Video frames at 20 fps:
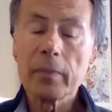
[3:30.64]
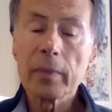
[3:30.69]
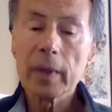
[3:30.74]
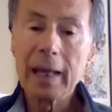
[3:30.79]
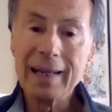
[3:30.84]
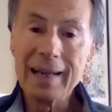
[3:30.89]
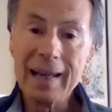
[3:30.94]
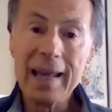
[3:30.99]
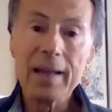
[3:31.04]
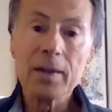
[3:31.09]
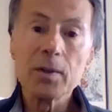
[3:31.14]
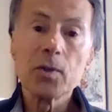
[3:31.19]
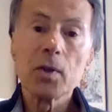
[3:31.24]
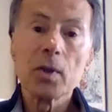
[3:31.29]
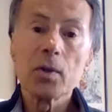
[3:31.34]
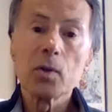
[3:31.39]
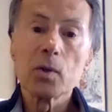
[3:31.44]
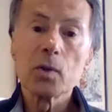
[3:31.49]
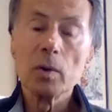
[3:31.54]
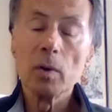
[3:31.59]
enhance
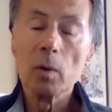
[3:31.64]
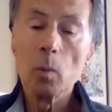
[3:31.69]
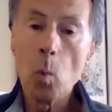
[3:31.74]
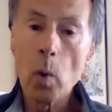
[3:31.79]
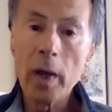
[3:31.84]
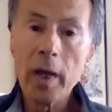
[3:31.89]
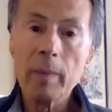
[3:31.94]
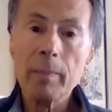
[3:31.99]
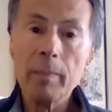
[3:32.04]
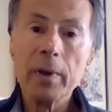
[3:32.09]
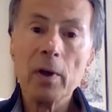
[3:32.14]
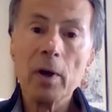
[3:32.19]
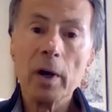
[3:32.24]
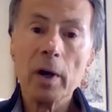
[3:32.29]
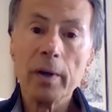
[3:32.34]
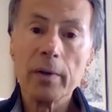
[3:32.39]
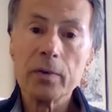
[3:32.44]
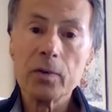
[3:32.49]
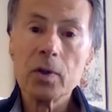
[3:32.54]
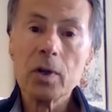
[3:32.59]
us way
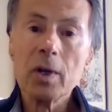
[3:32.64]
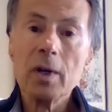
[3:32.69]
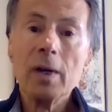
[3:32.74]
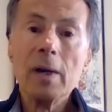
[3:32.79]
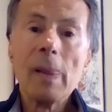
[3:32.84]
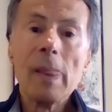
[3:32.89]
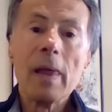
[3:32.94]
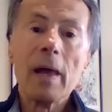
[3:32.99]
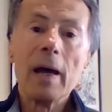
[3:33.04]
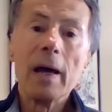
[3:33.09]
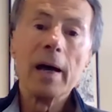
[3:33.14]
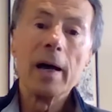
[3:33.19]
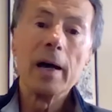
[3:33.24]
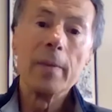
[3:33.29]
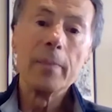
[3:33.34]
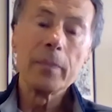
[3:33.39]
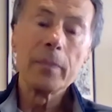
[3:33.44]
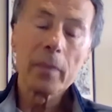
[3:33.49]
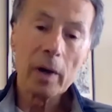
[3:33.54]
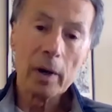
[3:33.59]
beyond
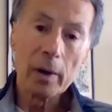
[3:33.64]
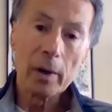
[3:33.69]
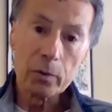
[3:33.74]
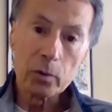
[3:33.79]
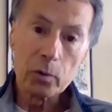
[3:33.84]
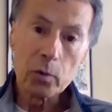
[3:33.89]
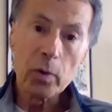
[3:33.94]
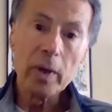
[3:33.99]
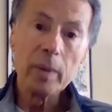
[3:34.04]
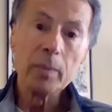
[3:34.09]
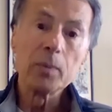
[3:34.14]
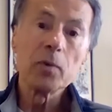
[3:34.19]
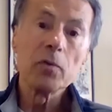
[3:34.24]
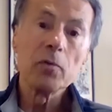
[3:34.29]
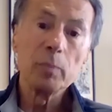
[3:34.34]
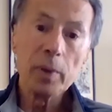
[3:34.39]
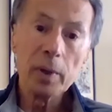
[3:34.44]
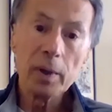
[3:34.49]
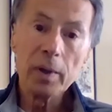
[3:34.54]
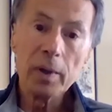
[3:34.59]
our dreams
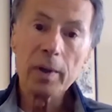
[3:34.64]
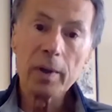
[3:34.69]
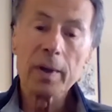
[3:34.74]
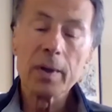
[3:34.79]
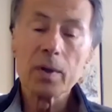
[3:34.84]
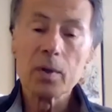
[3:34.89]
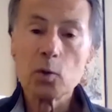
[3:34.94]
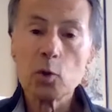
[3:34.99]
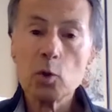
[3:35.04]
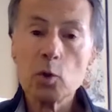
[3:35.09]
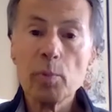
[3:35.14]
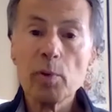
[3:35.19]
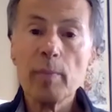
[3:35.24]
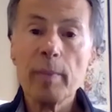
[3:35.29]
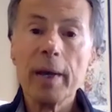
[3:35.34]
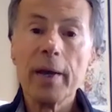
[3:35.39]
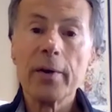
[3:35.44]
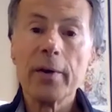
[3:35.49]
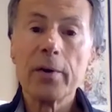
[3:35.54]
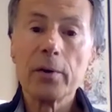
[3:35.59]
of being a
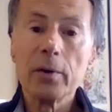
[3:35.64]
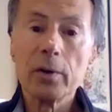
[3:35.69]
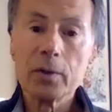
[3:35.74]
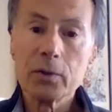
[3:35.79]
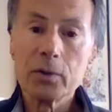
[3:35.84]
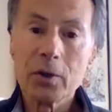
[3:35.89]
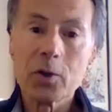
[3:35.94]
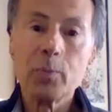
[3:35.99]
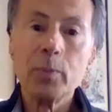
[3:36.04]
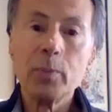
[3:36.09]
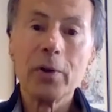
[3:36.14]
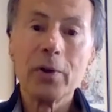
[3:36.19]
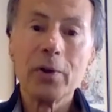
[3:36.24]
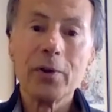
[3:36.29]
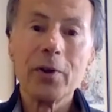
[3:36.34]
Superman or a $6 million